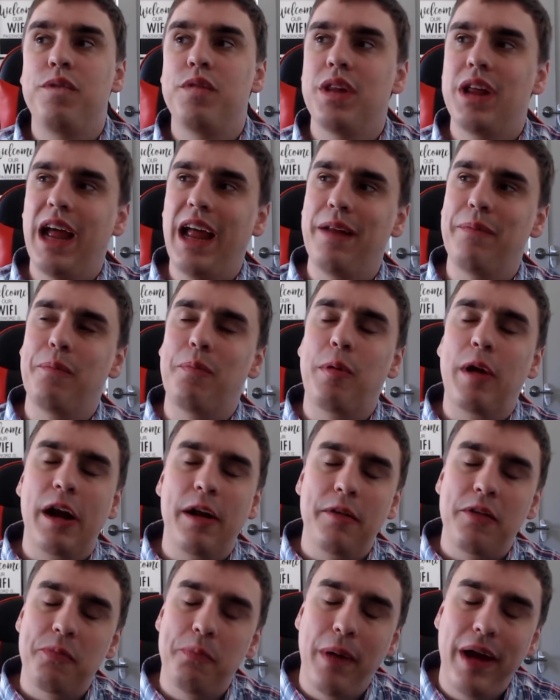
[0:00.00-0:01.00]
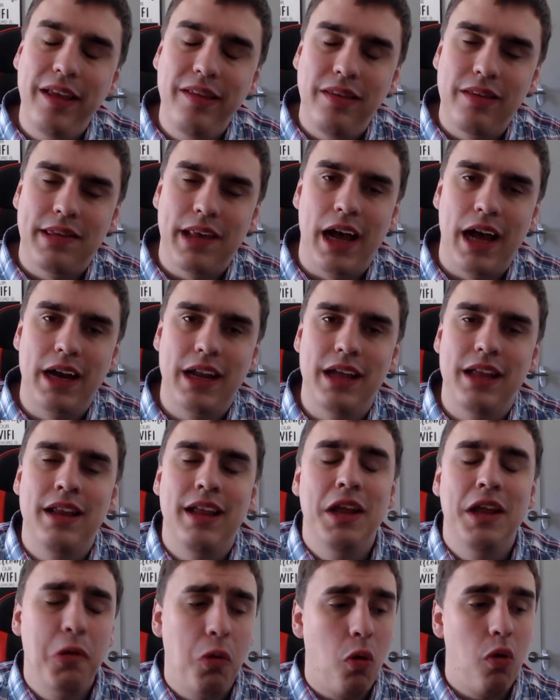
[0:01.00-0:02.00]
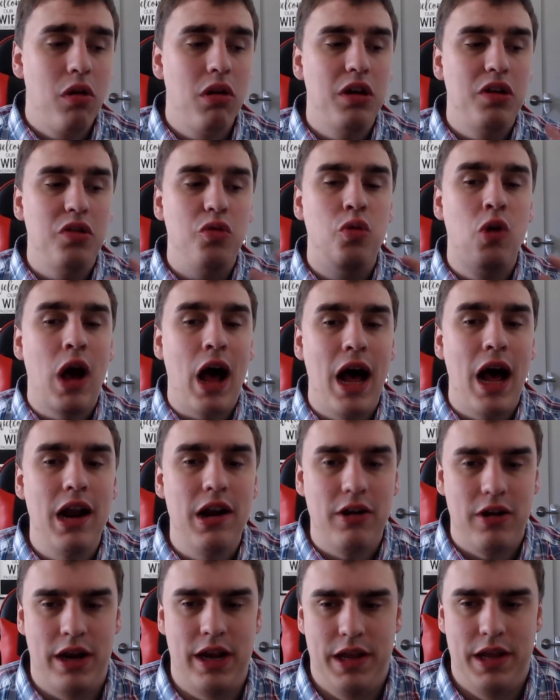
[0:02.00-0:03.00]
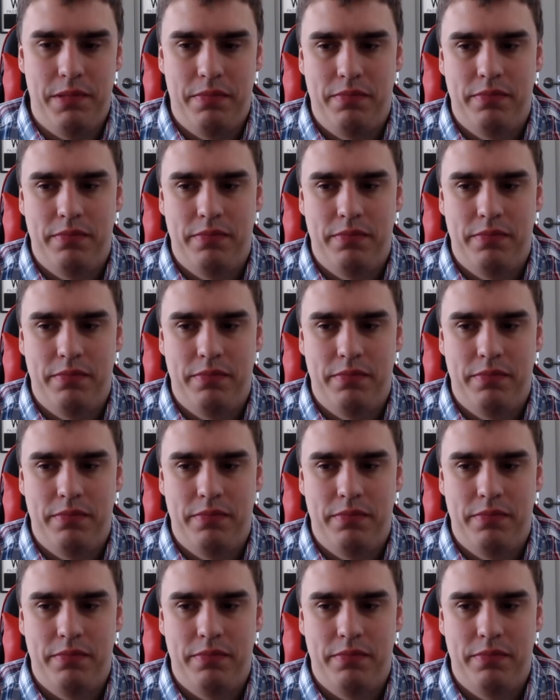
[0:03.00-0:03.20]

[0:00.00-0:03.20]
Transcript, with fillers: and put spices on it in order to honor him.